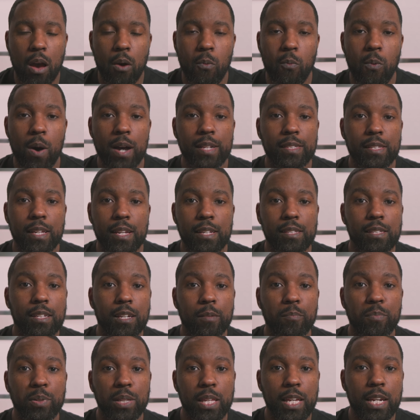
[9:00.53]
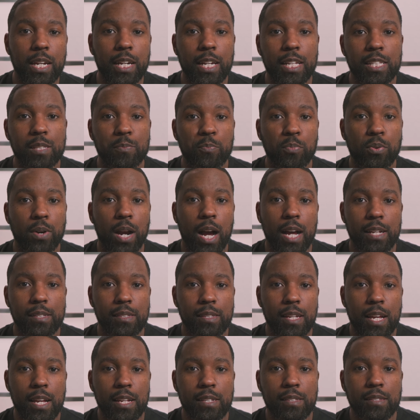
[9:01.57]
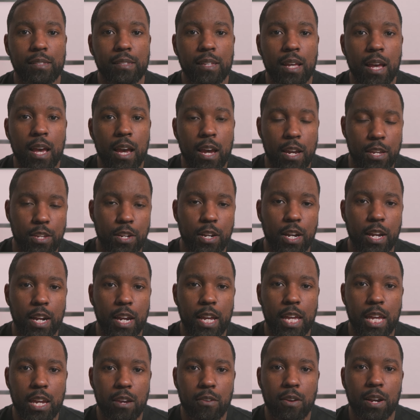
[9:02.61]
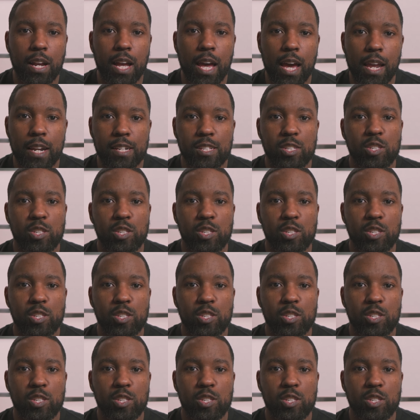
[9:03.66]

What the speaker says: Once it's completed its process, you're going to hear it kind of